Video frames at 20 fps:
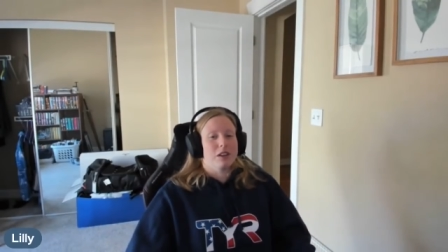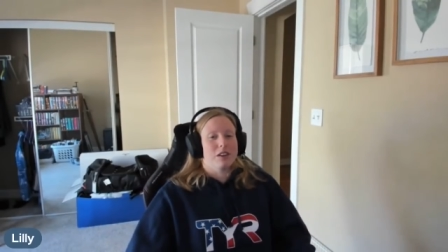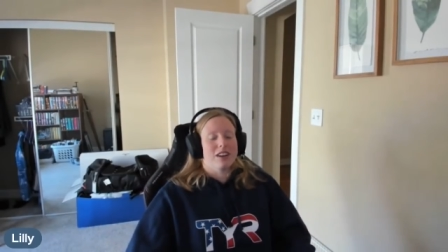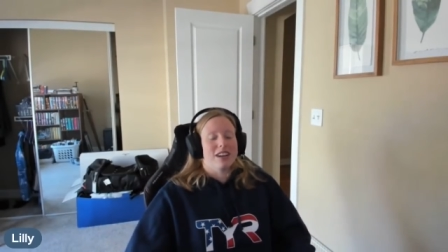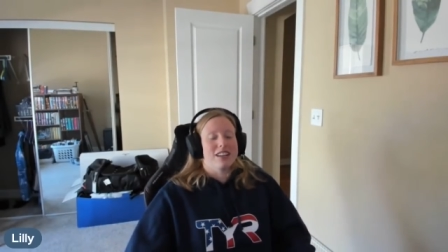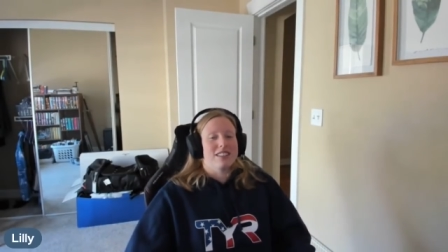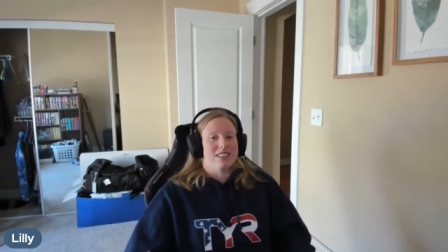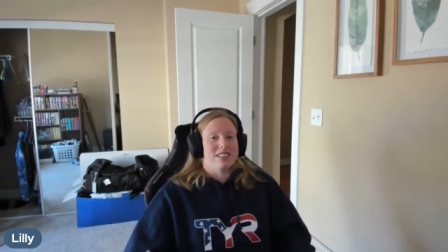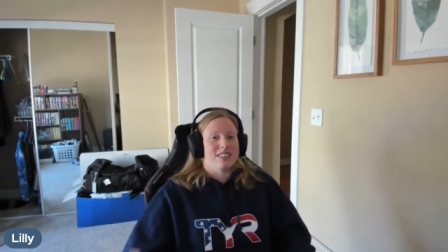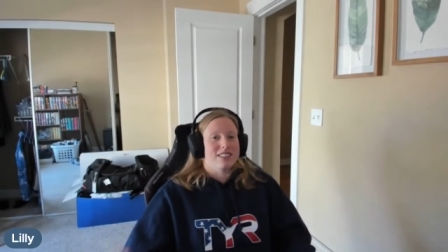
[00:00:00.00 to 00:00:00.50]

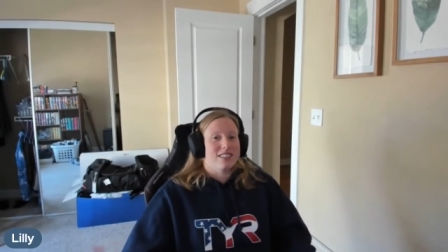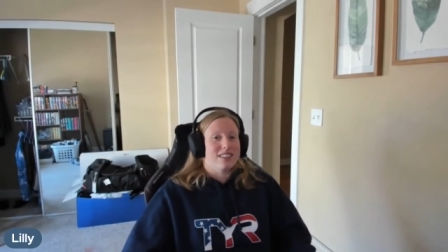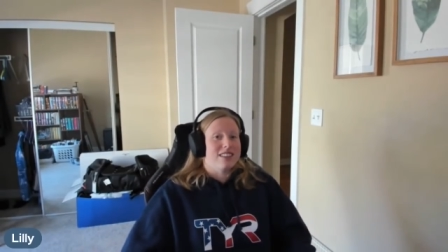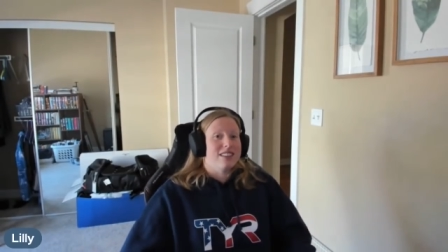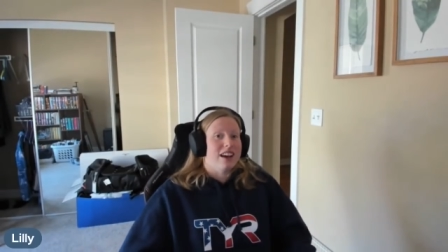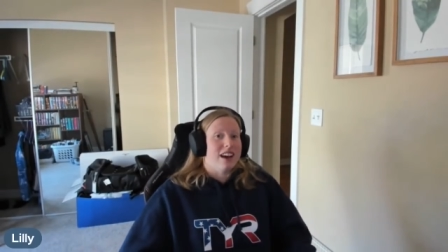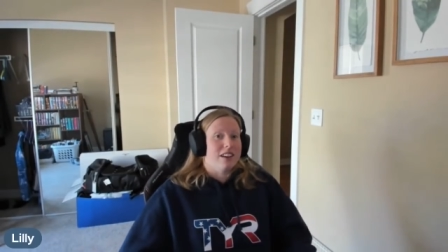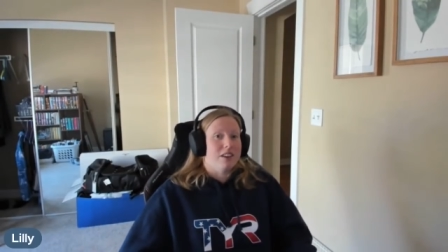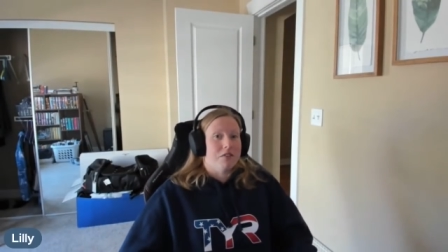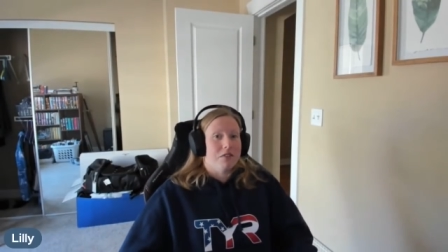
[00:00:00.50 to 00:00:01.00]
crazy to see
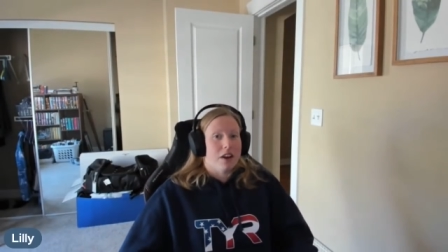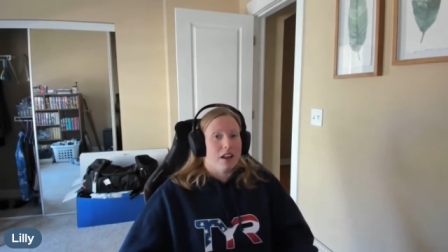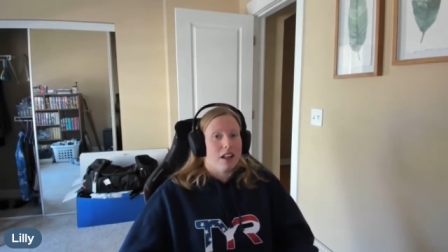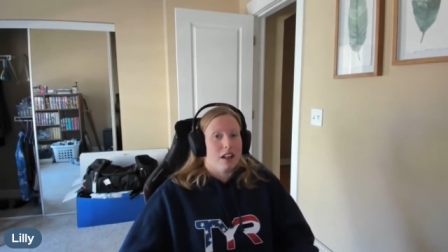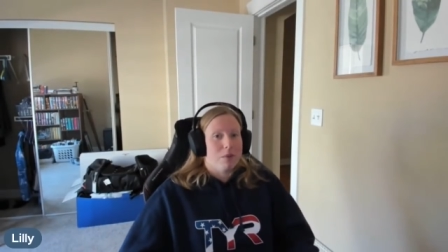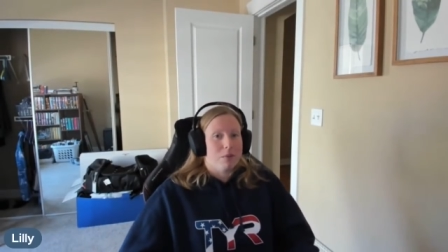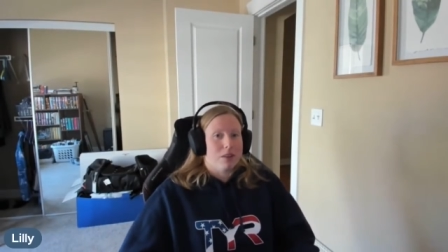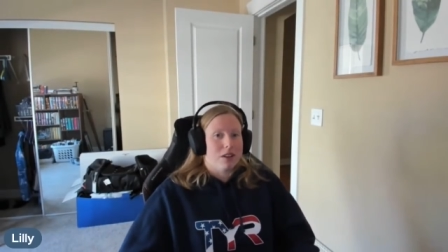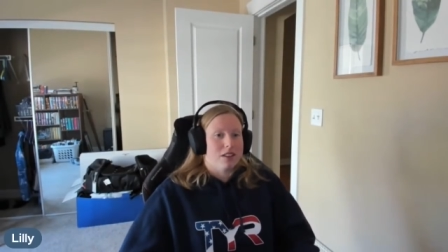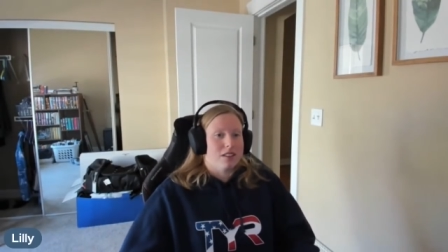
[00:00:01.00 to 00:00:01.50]
that
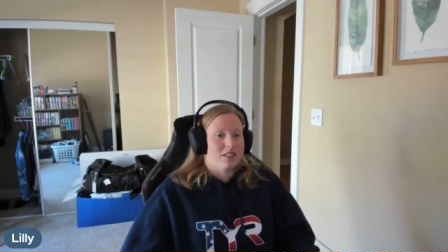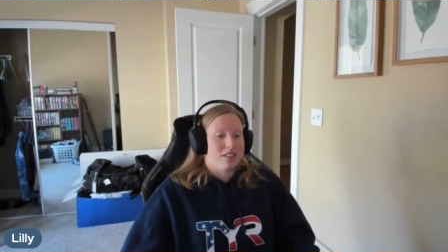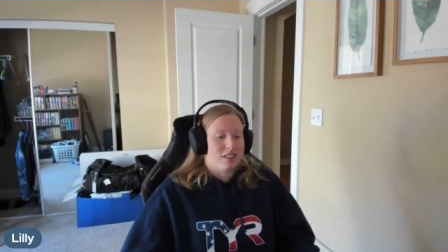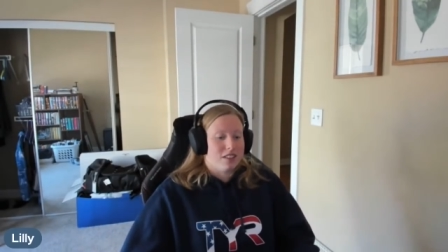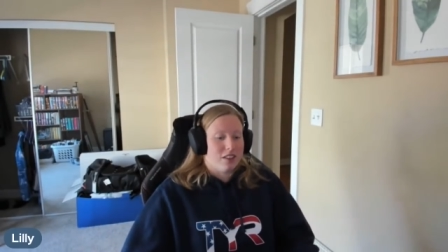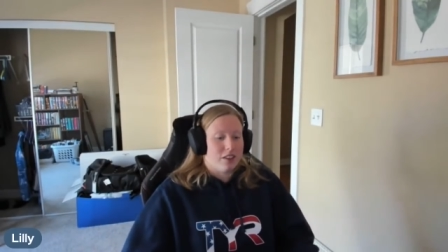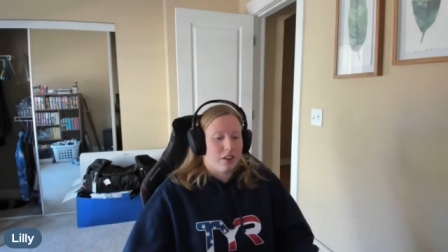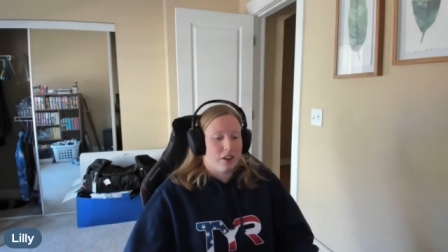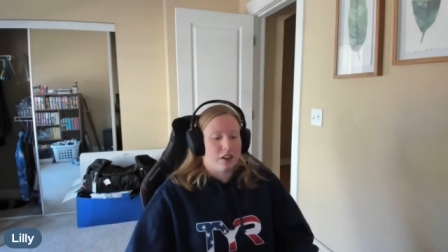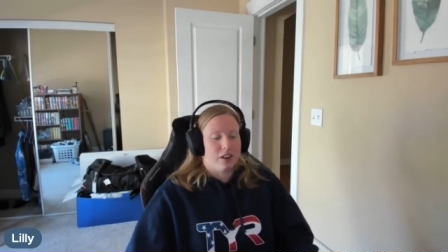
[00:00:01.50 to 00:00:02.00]
develop because
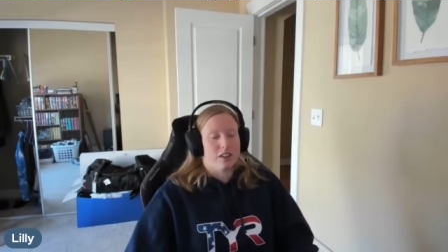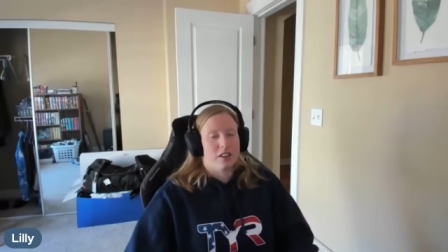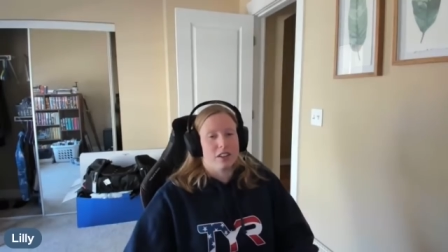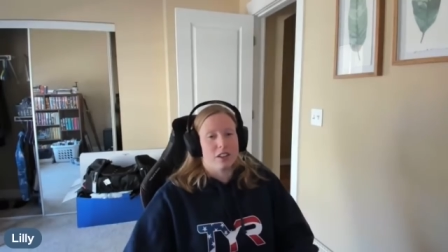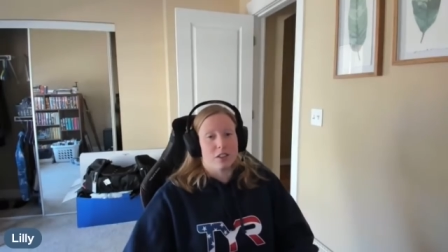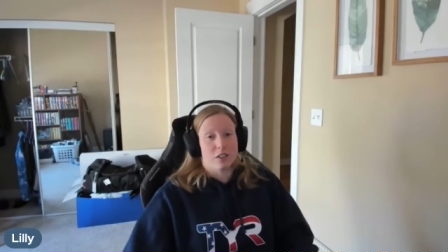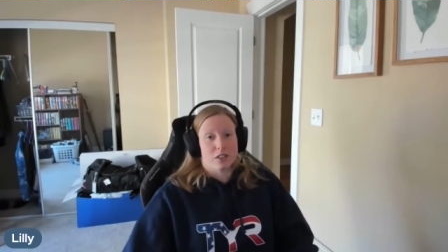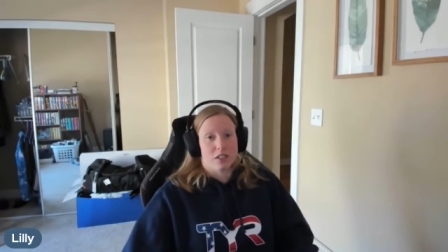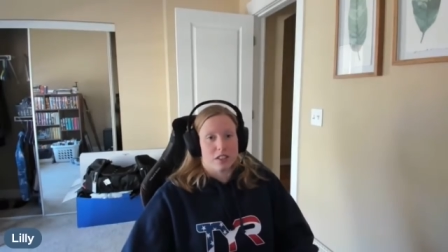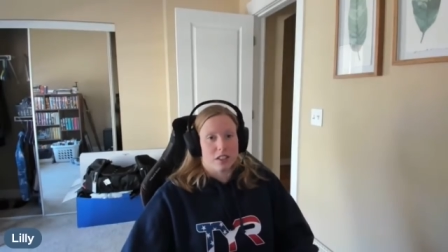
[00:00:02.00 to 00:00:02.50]
there are you
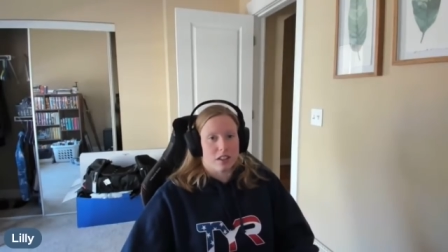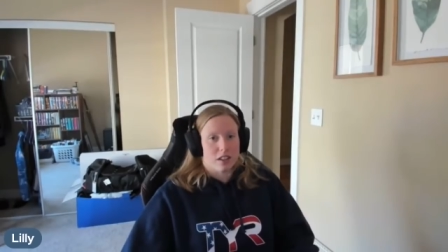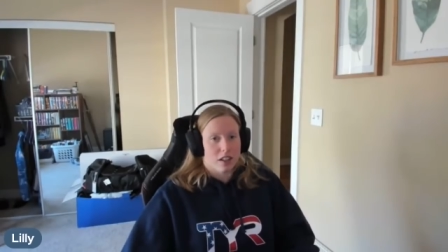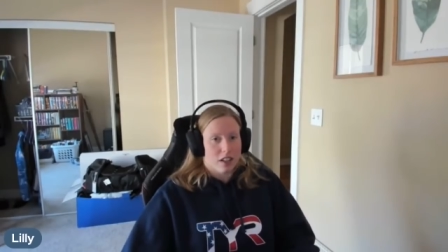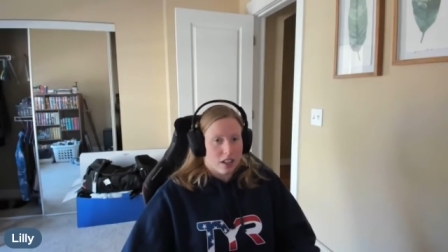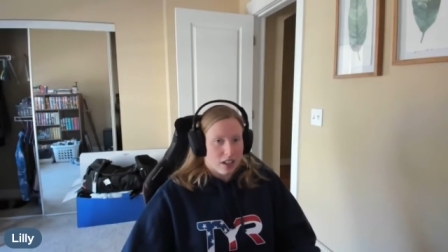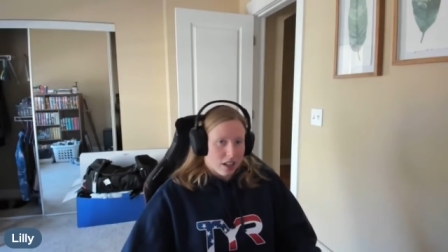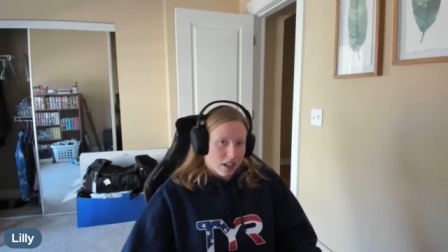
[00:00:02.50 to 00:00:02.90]
know still